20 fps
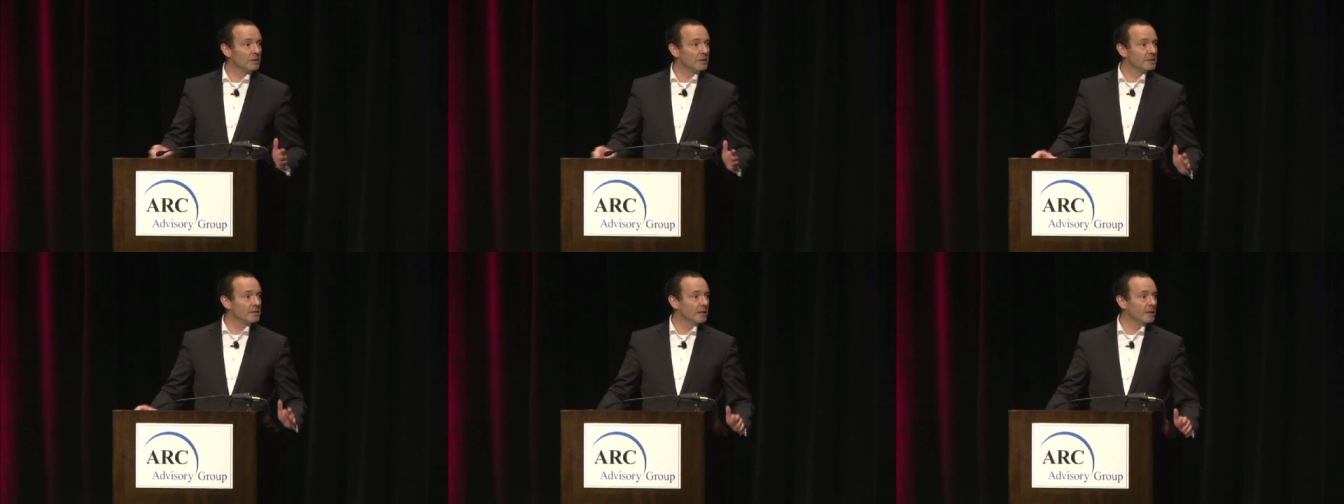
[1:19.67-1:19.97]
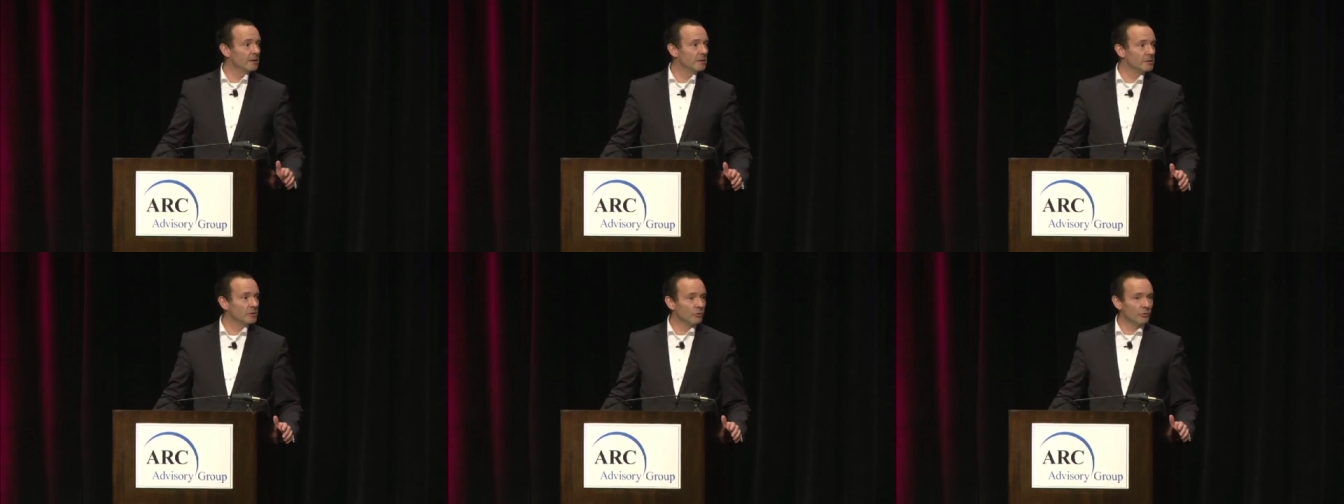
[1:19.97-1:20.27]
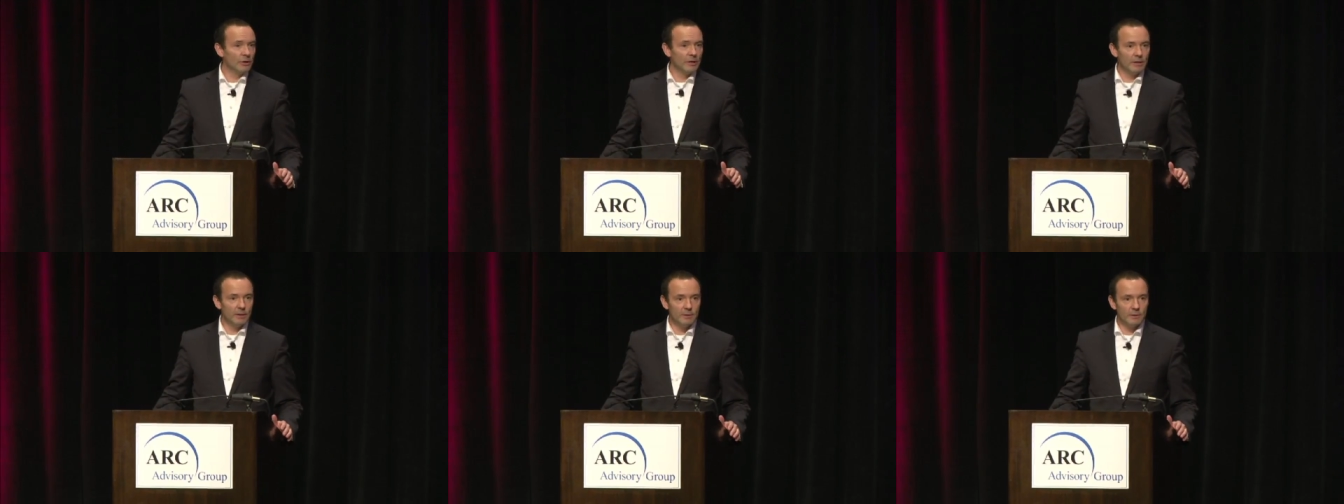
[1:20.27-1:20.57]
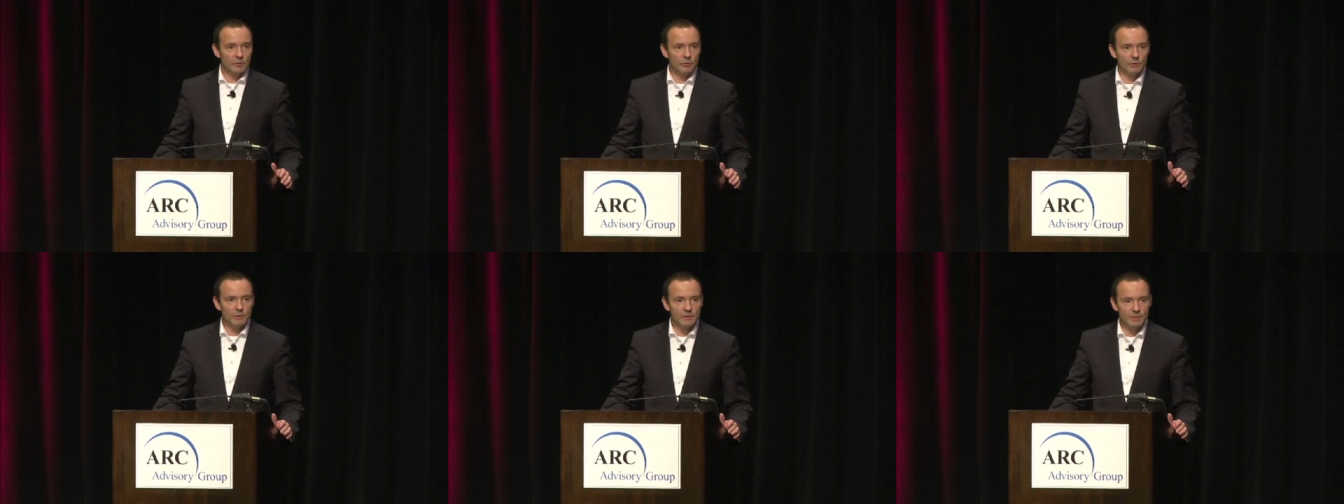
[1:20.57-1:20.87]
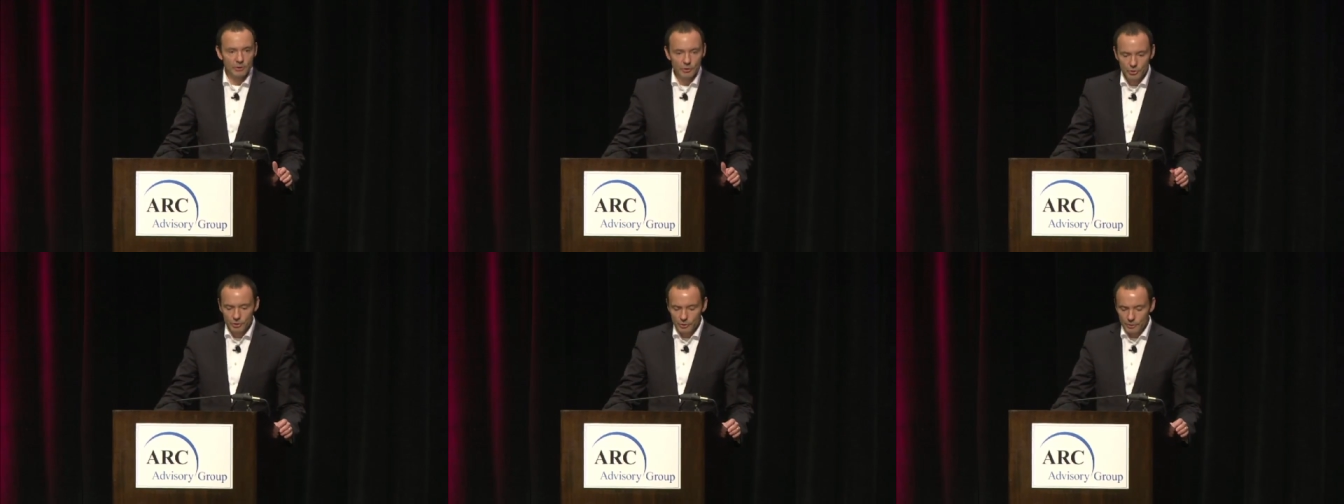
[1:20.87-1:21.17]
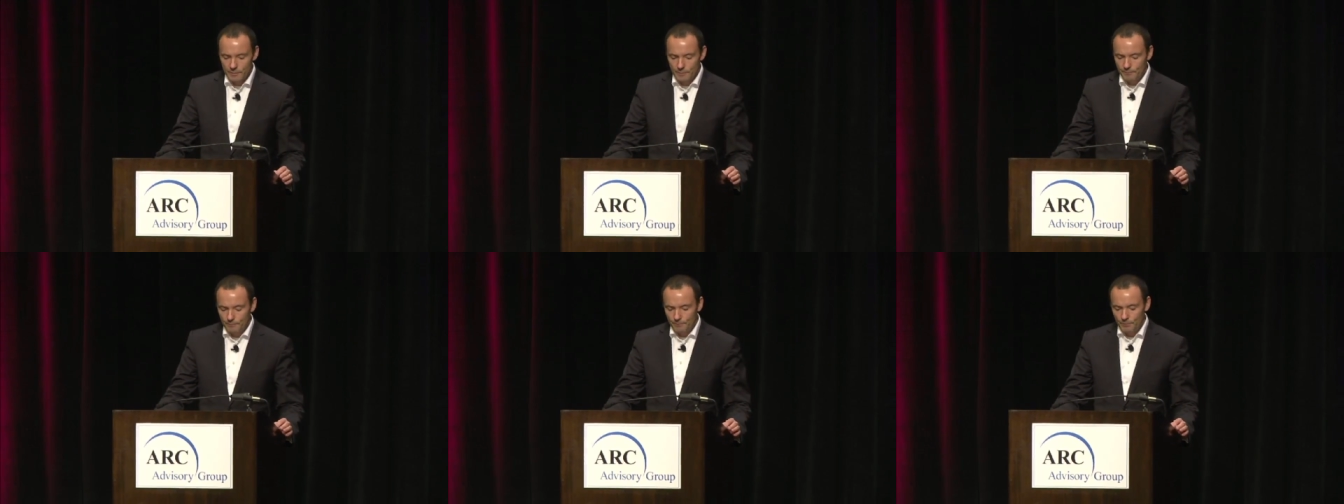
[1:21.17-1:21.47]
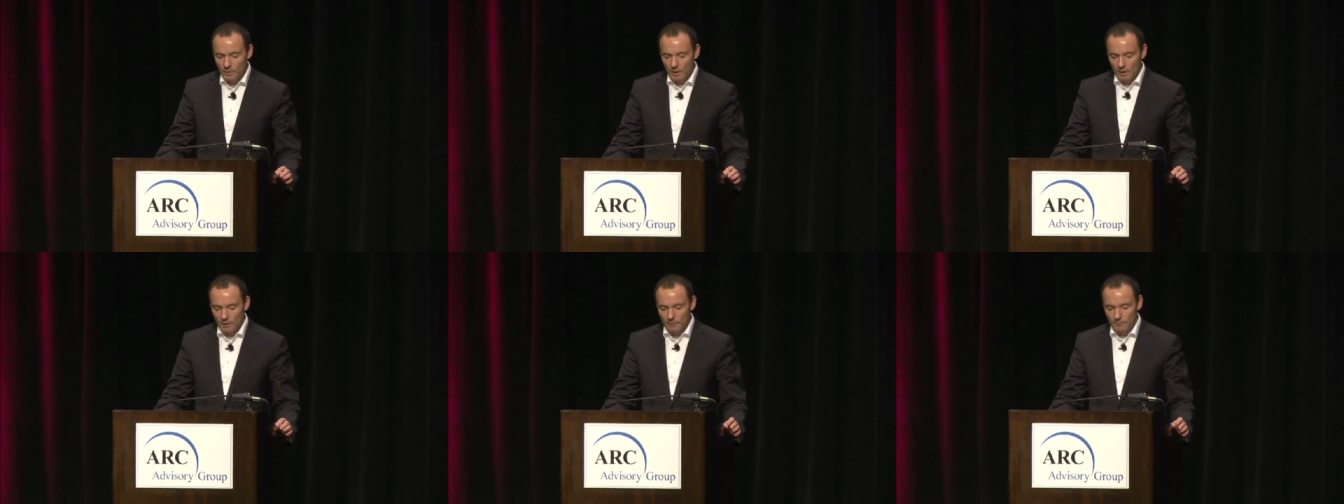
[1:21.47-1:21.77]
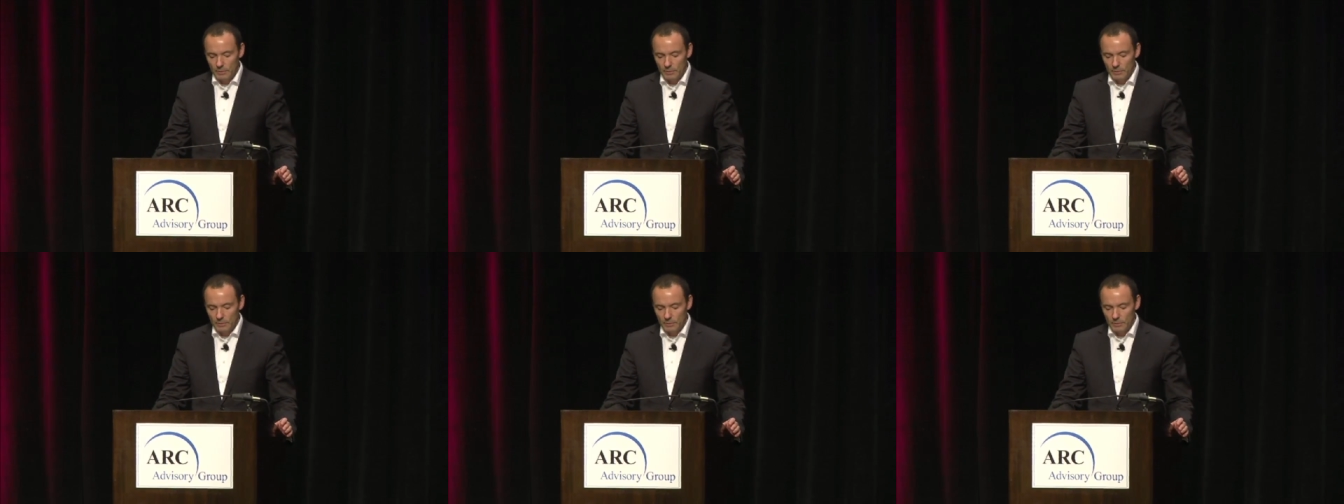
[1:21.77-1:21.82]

what does industry in transition